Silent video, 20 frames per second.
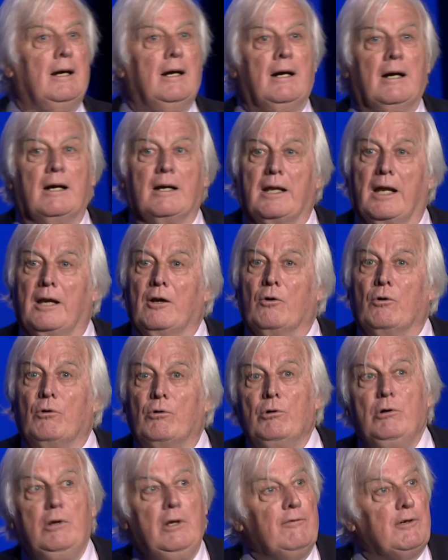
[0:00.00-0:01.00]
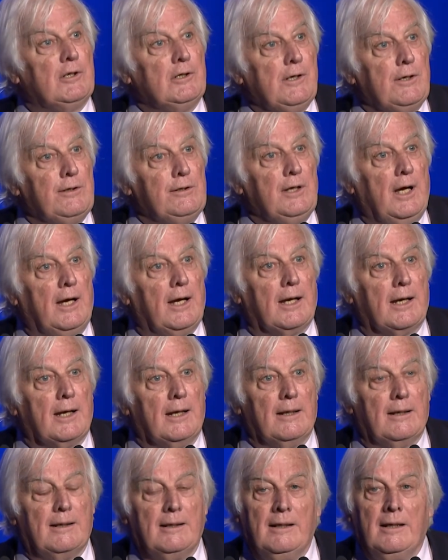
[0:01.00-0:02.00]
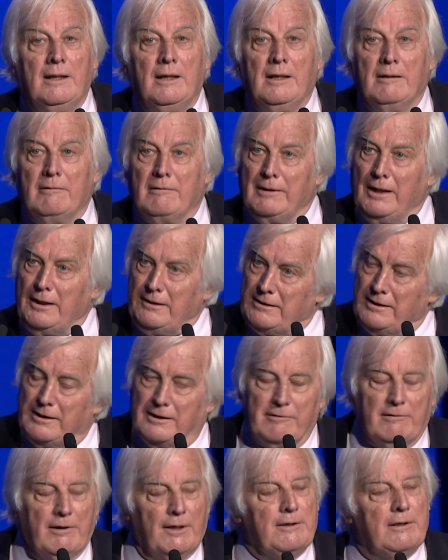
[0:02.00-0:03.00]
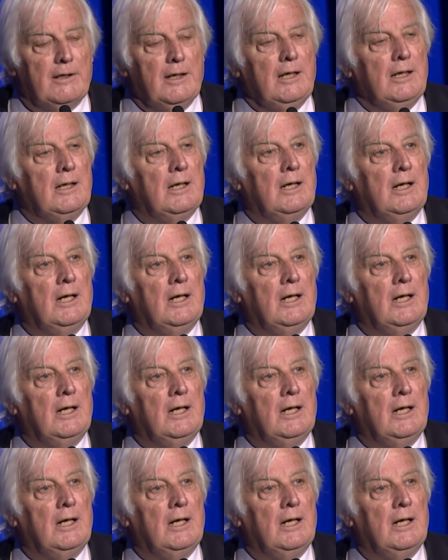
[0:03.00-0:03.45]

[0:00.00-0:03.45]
then all you've got to say is, well, that's interesting.